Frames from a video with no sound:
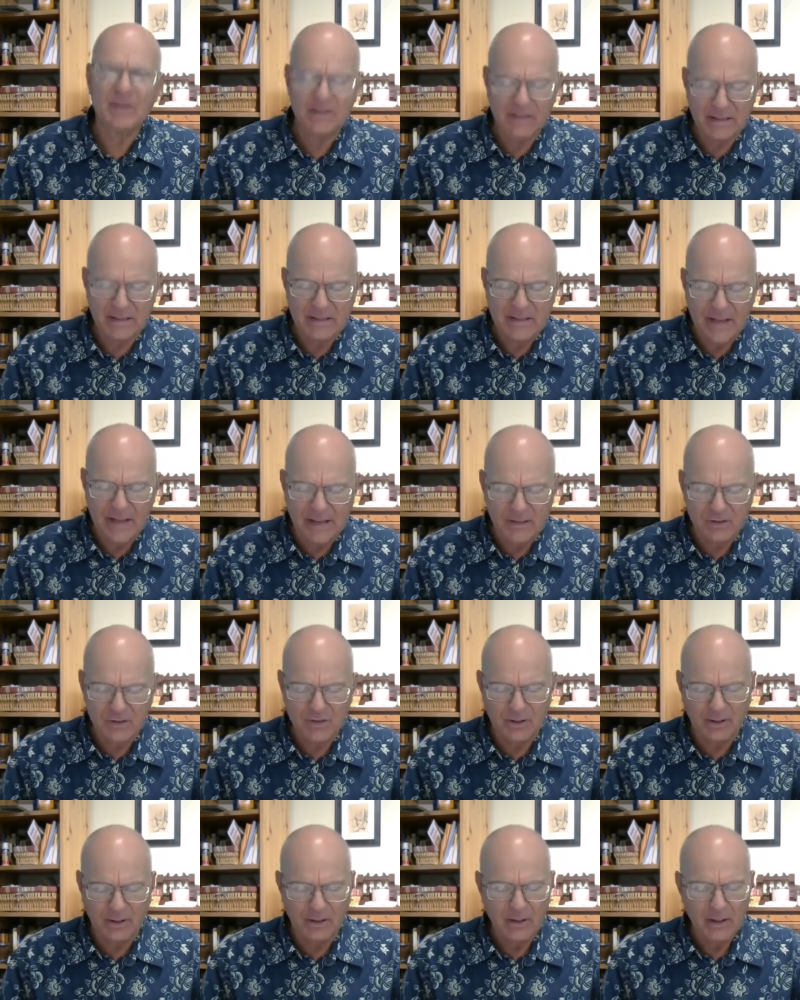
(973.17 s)

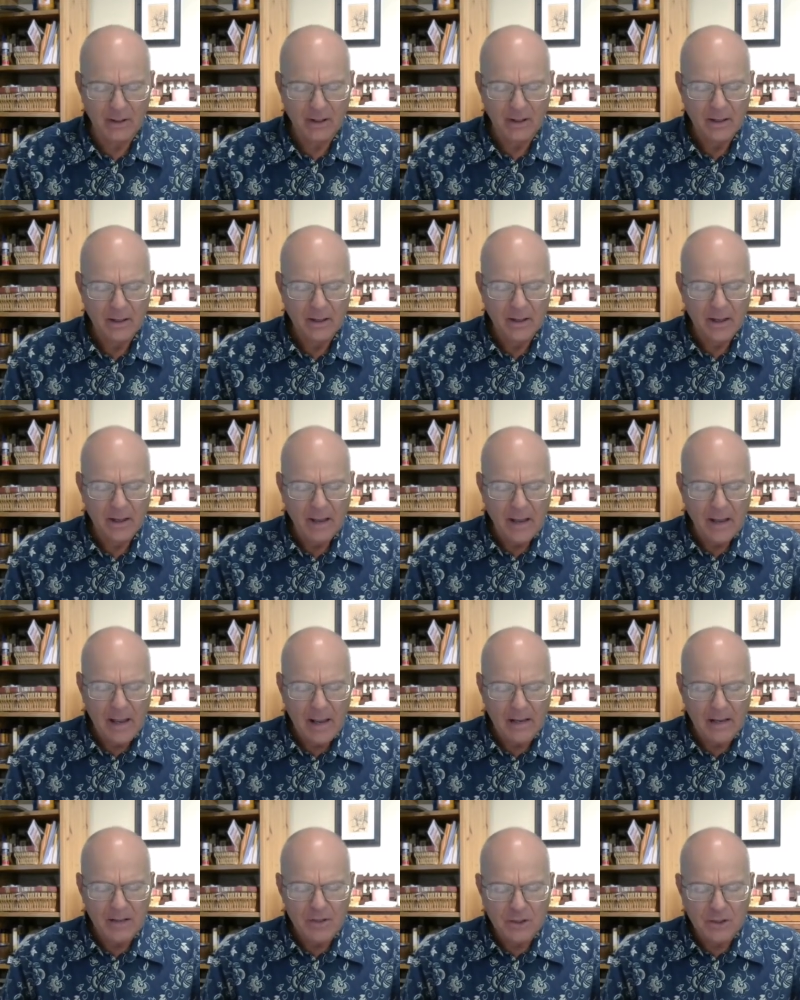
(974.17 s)
attention
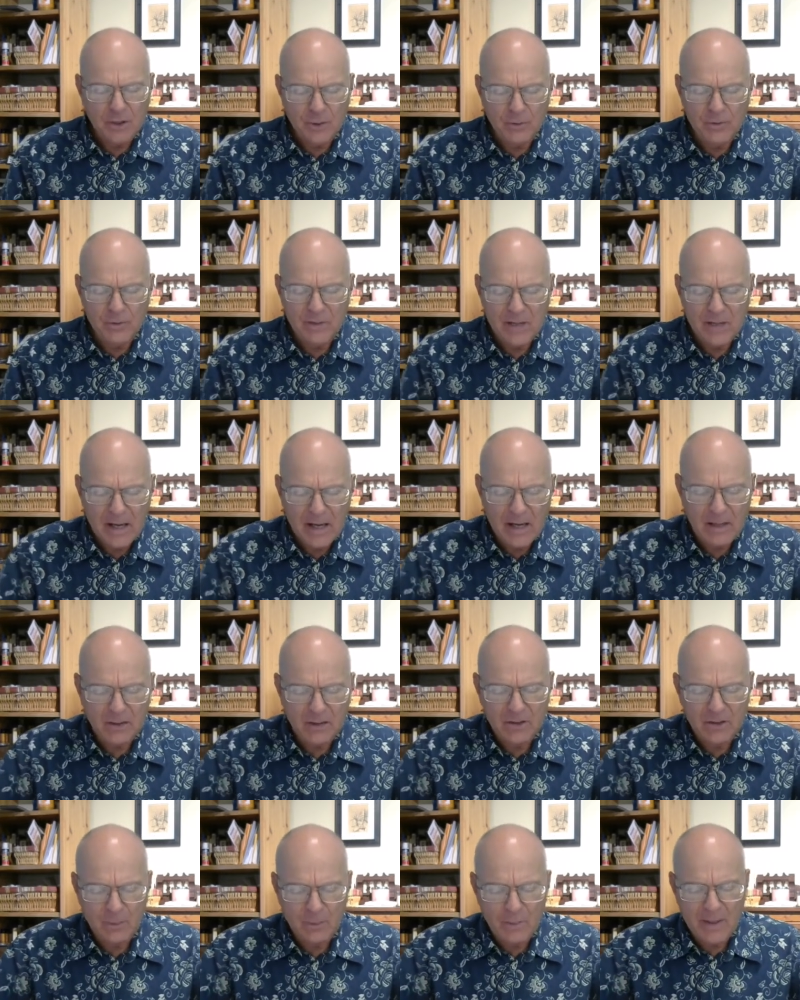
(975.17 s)
and you
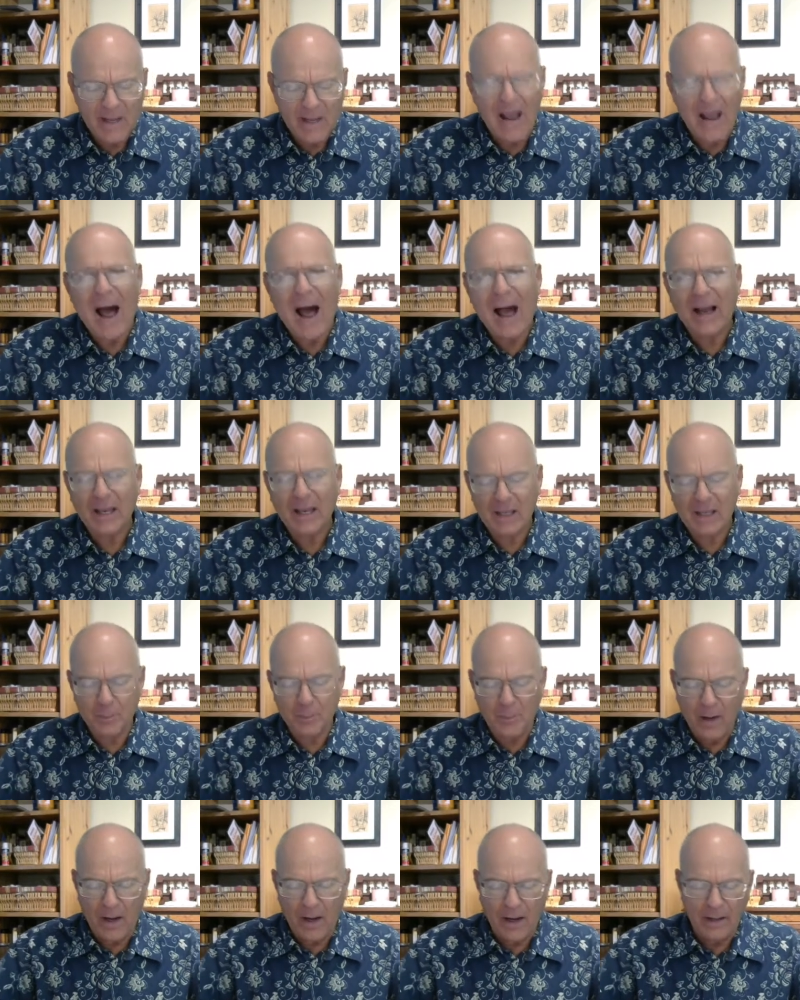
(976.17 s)
need to be
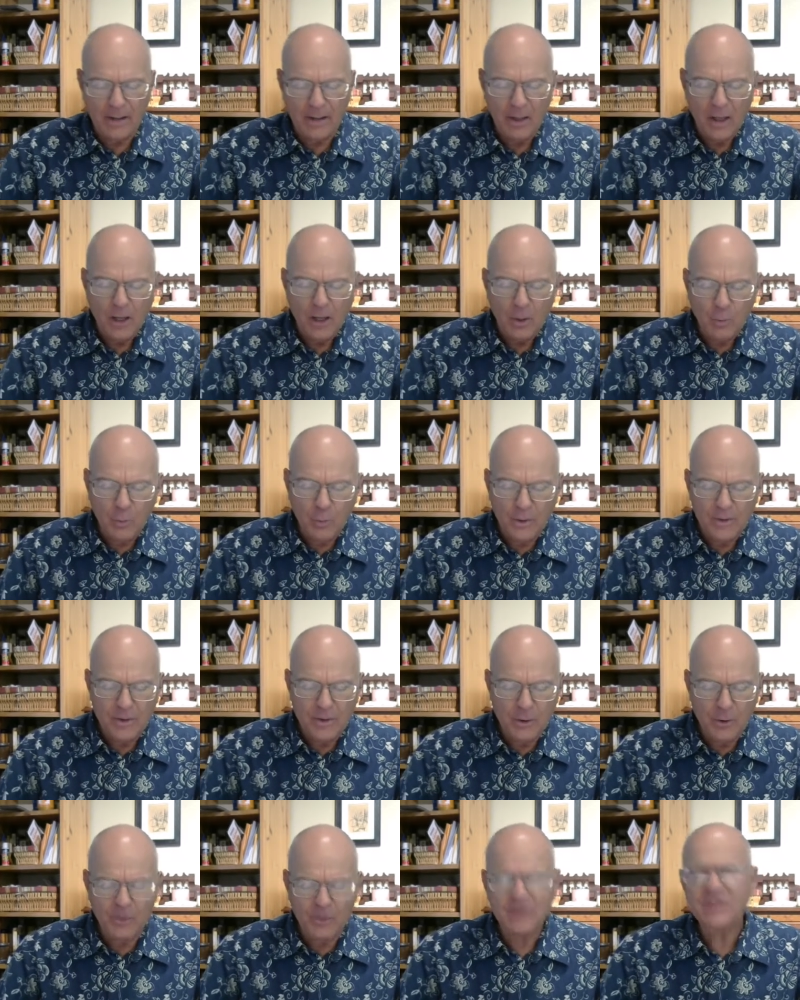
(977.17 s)
occupied with
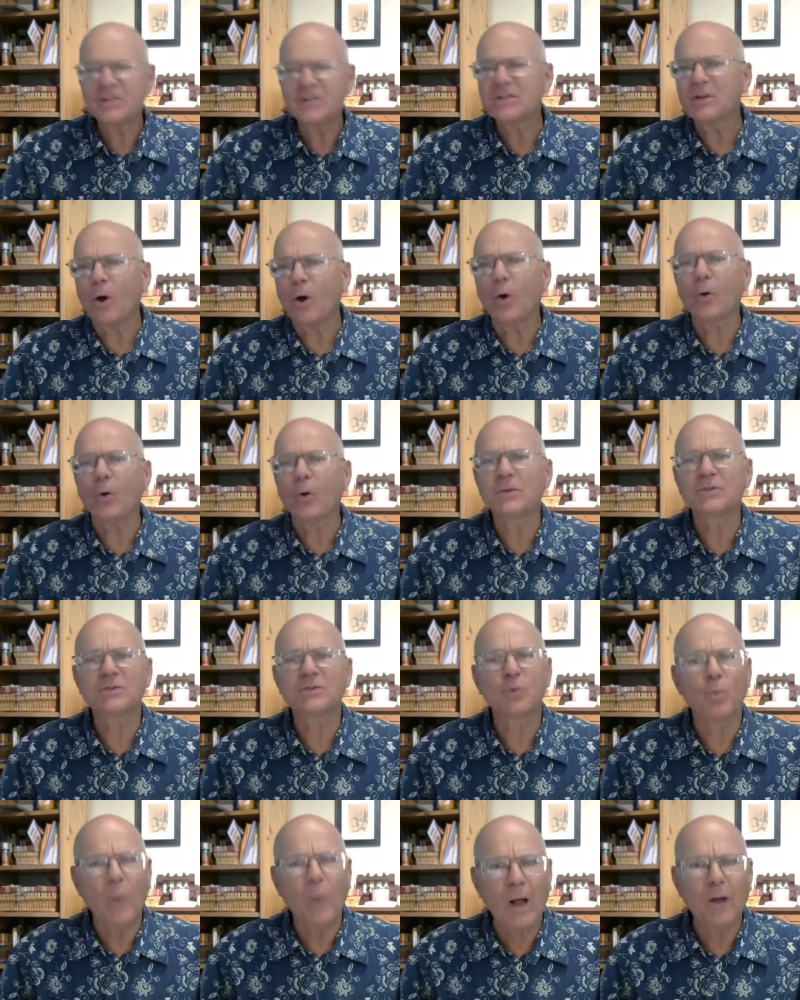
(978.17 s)
your soul's
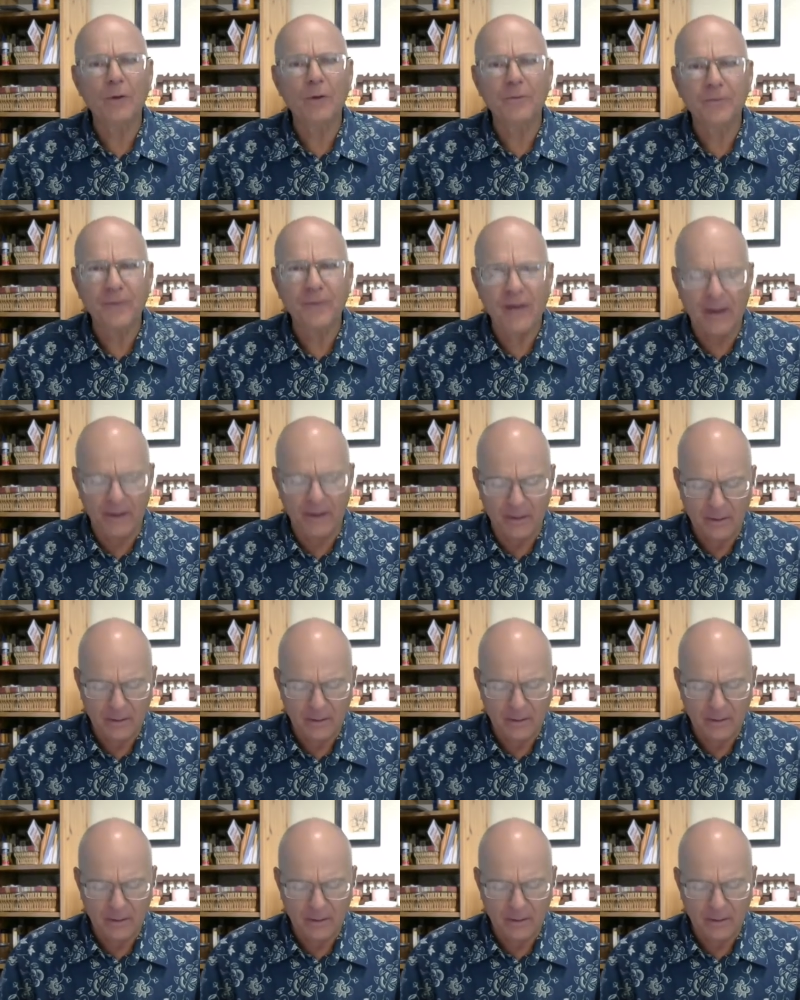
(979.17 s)
welfare.